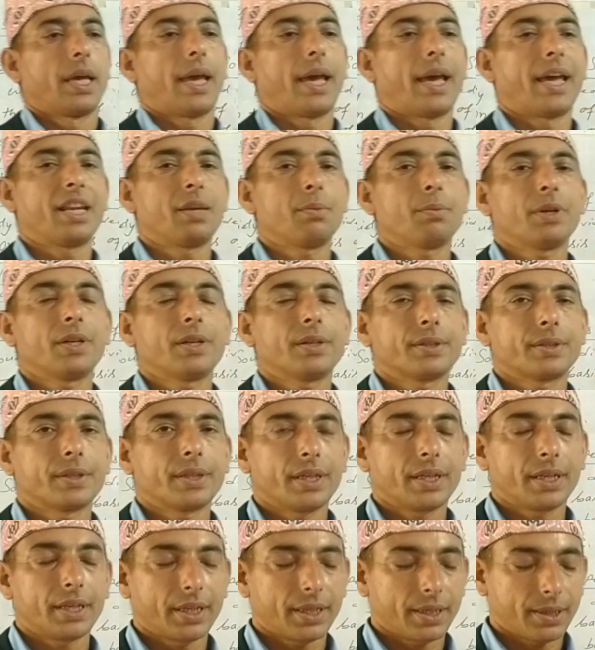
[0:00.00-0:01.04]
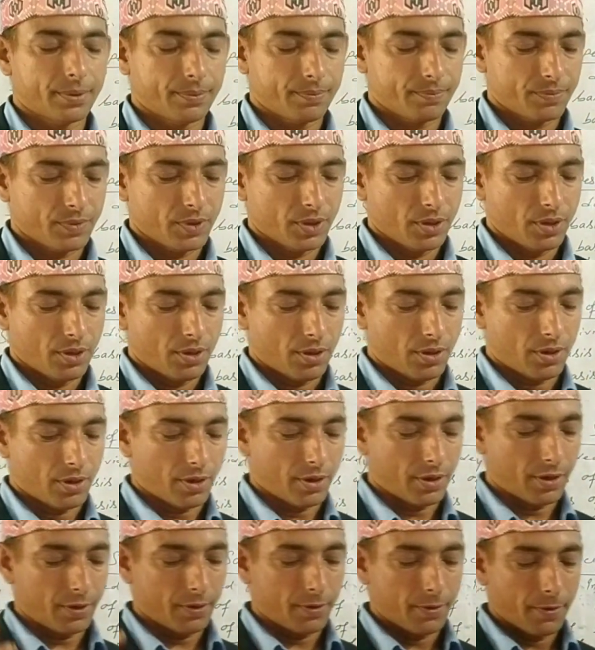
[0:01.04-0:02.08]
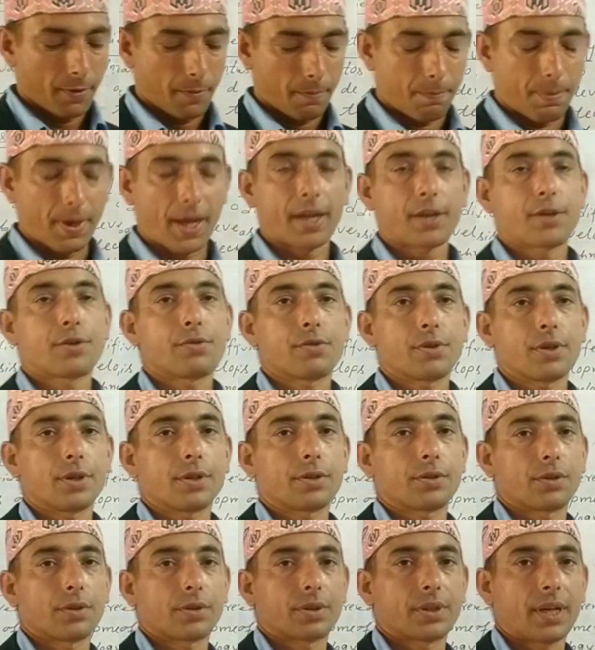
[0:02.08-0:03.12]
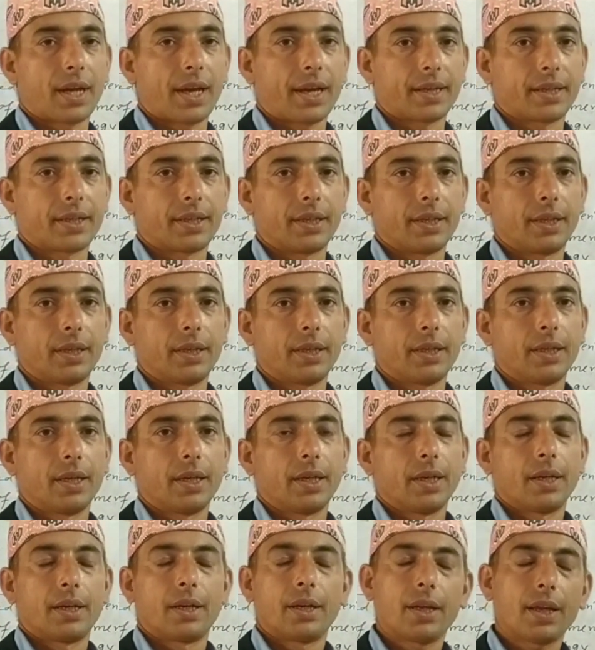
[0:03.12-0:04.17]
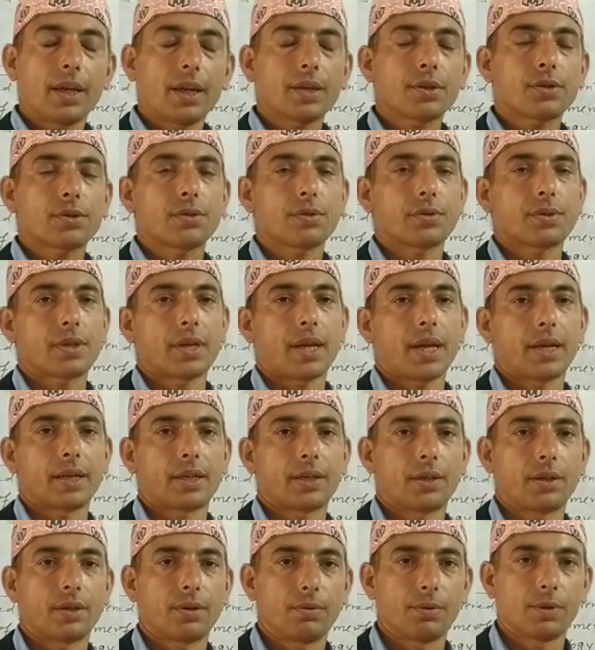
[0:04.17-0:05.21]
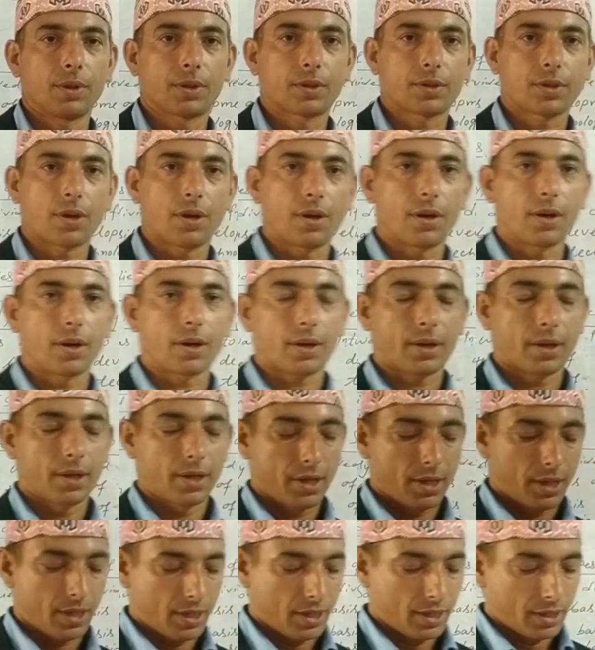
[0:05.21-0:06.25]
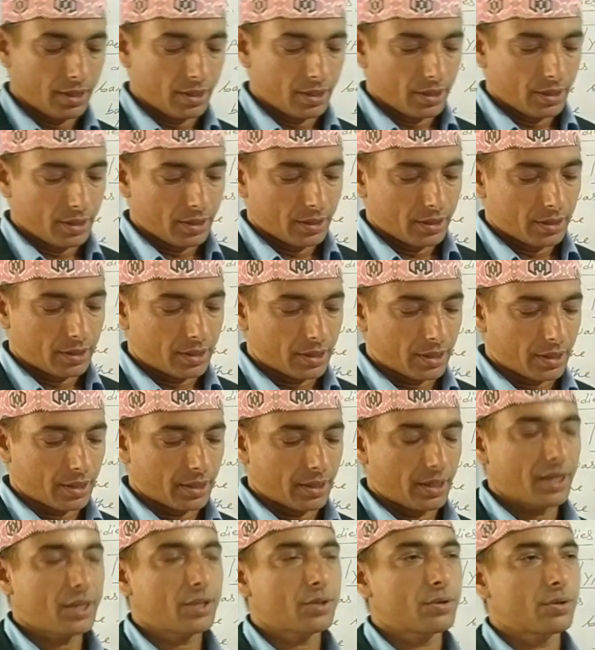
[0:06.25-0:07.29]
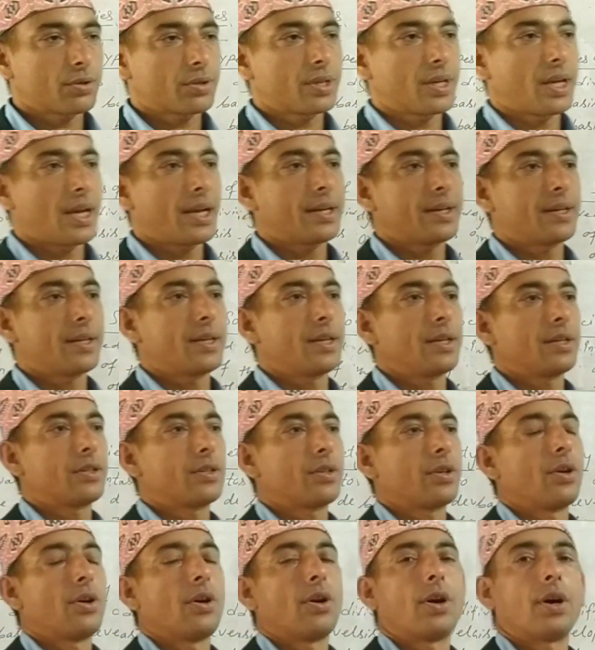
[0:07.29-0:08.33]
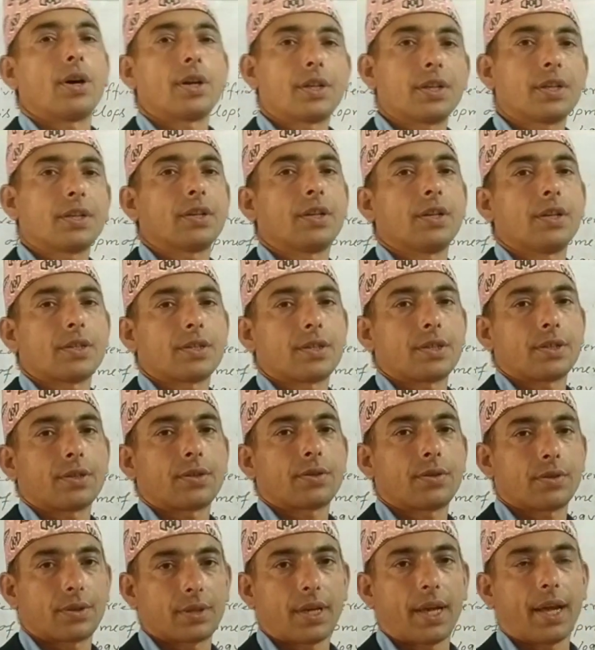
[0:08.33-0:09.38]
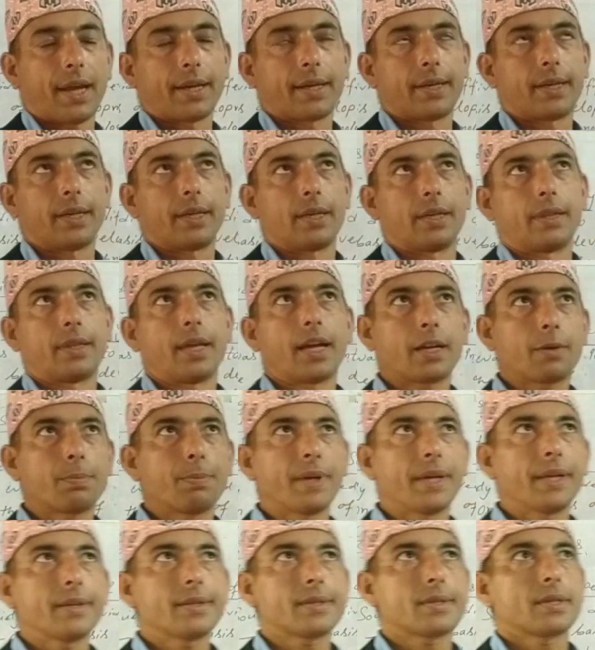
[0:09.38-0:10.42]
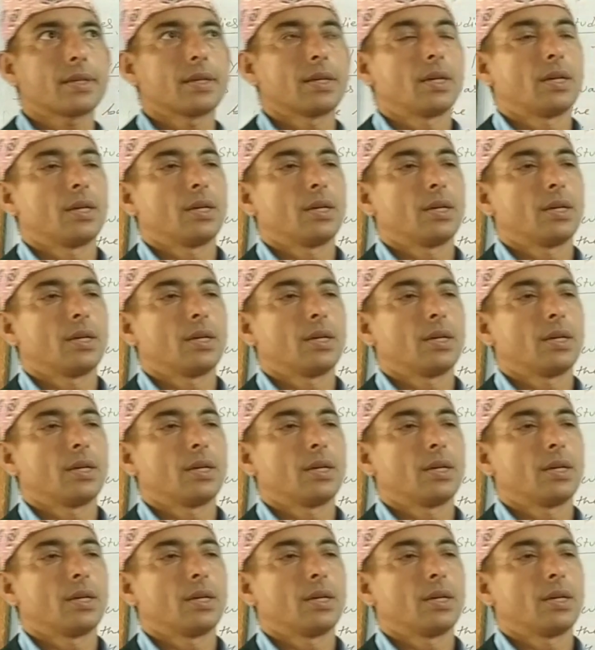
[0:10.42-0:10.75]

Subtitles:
animal rearing or pastoral society, next society will talk. The next society is horticulture society. That means